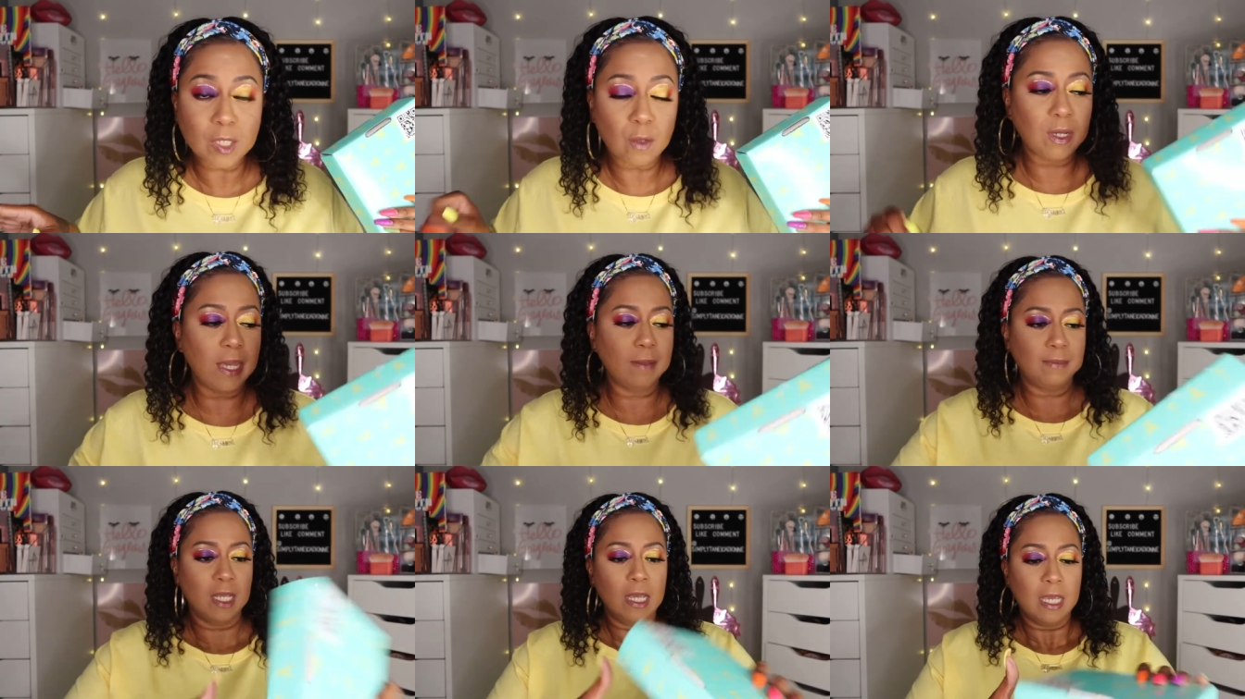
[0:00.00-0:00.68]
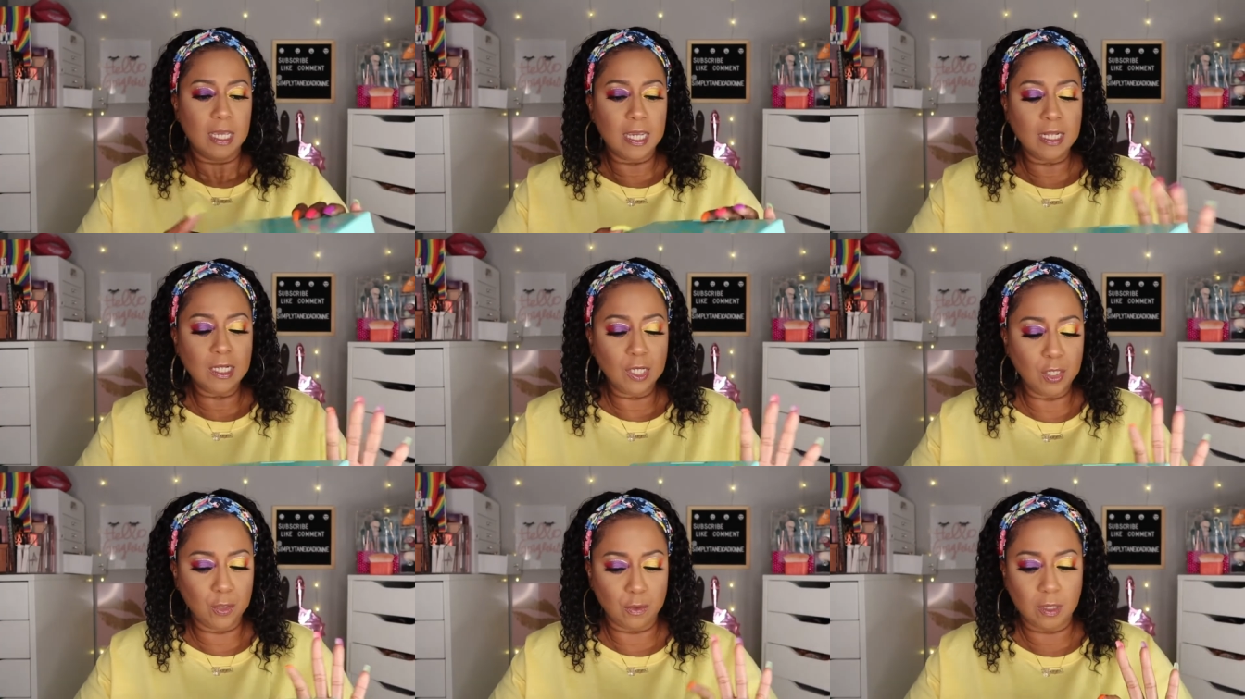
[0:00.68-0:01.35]
okay
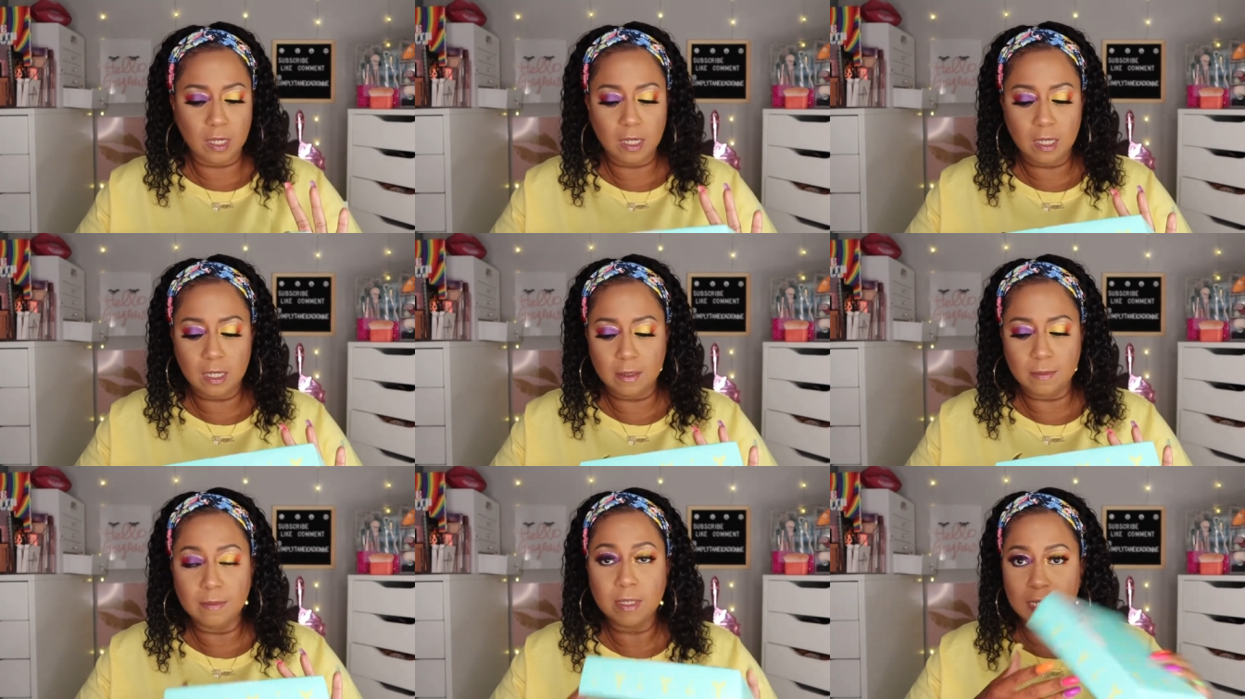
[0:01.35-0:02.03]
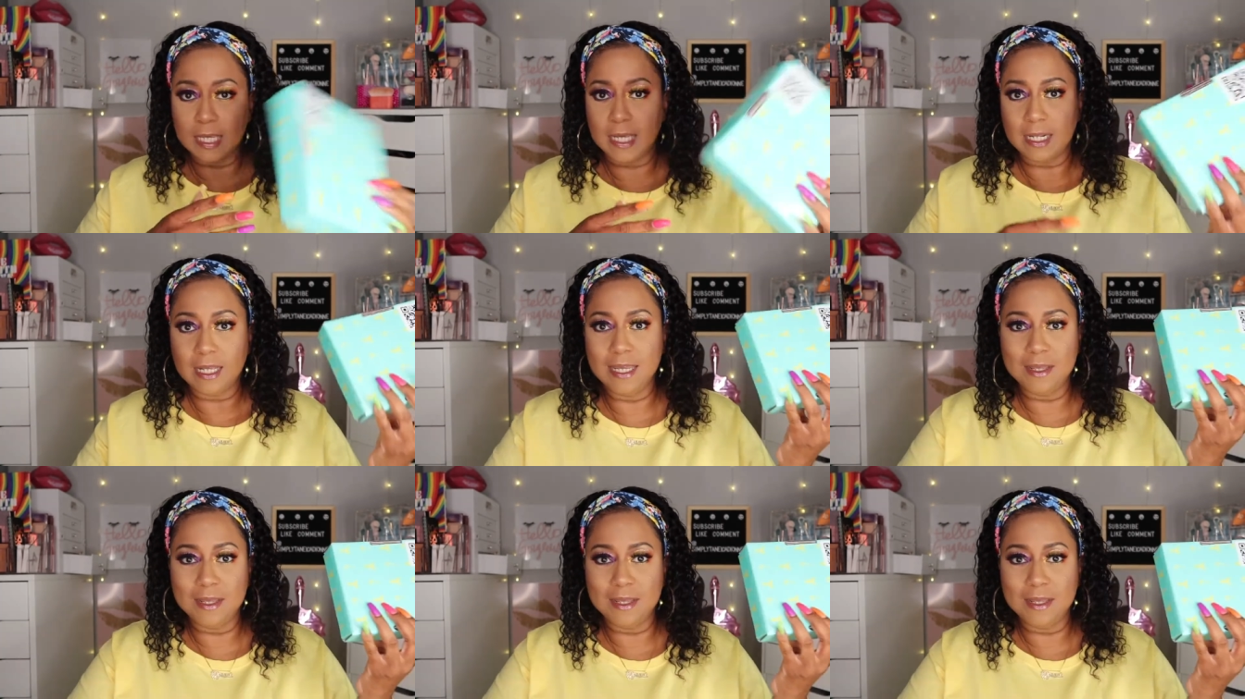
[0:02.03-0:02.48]
anywho um again